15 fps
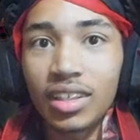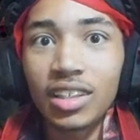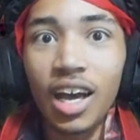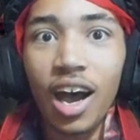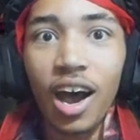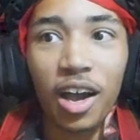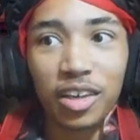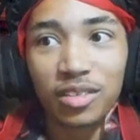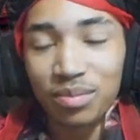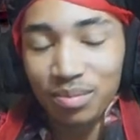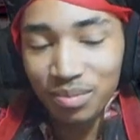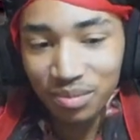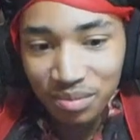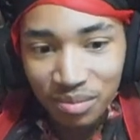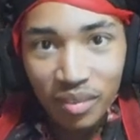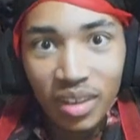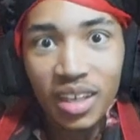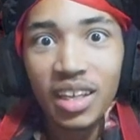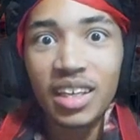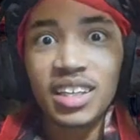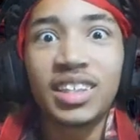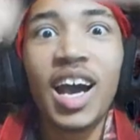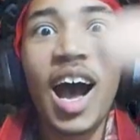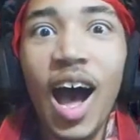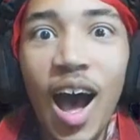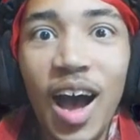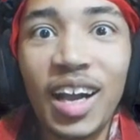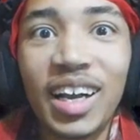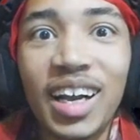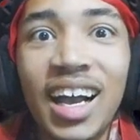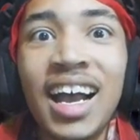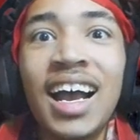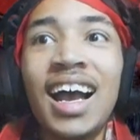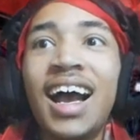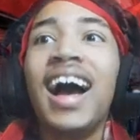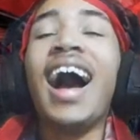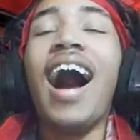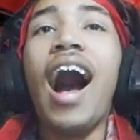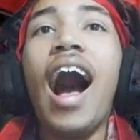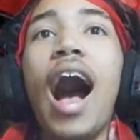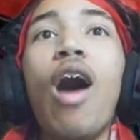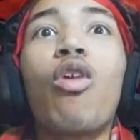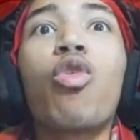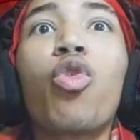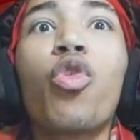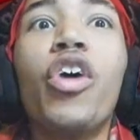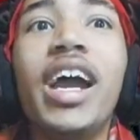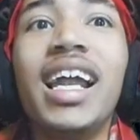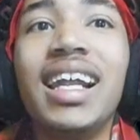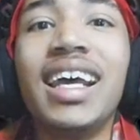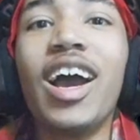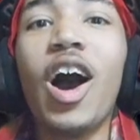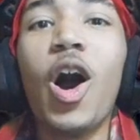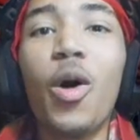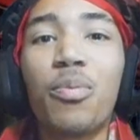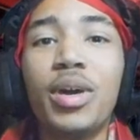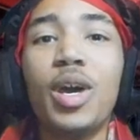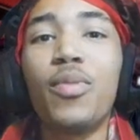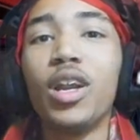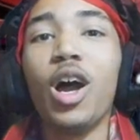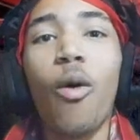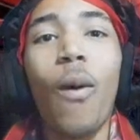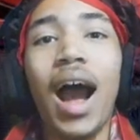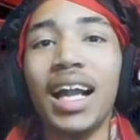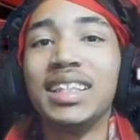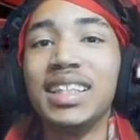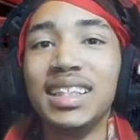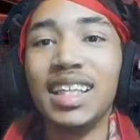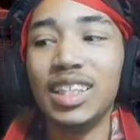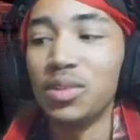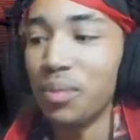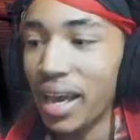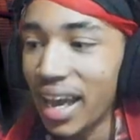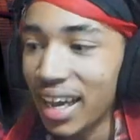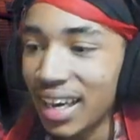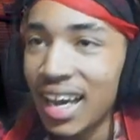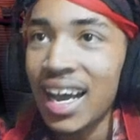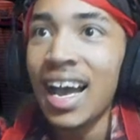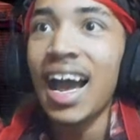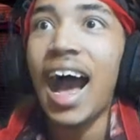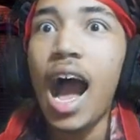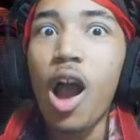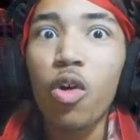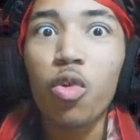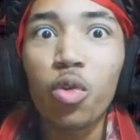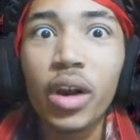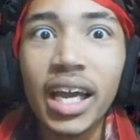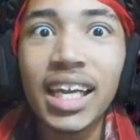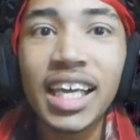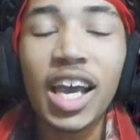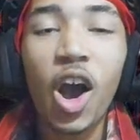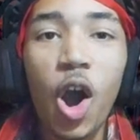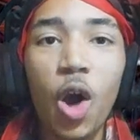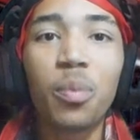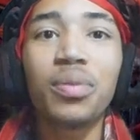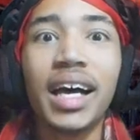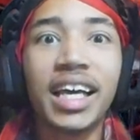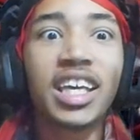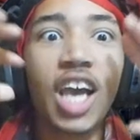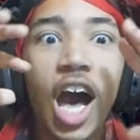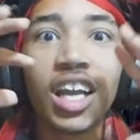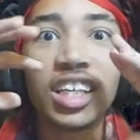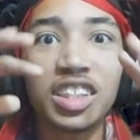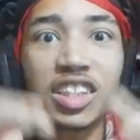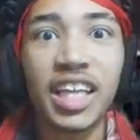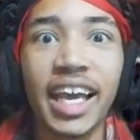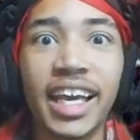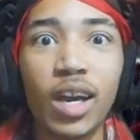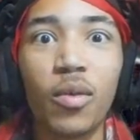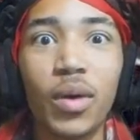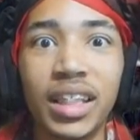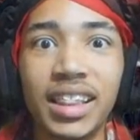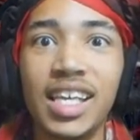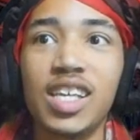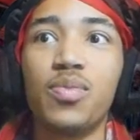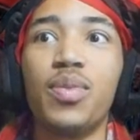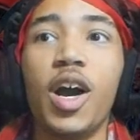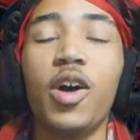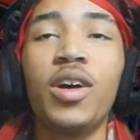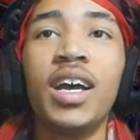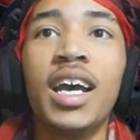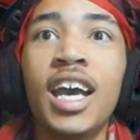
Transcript: Dog. Dog. I really hope people are watching this, man. I really hope like y'all are sticking with this, bro.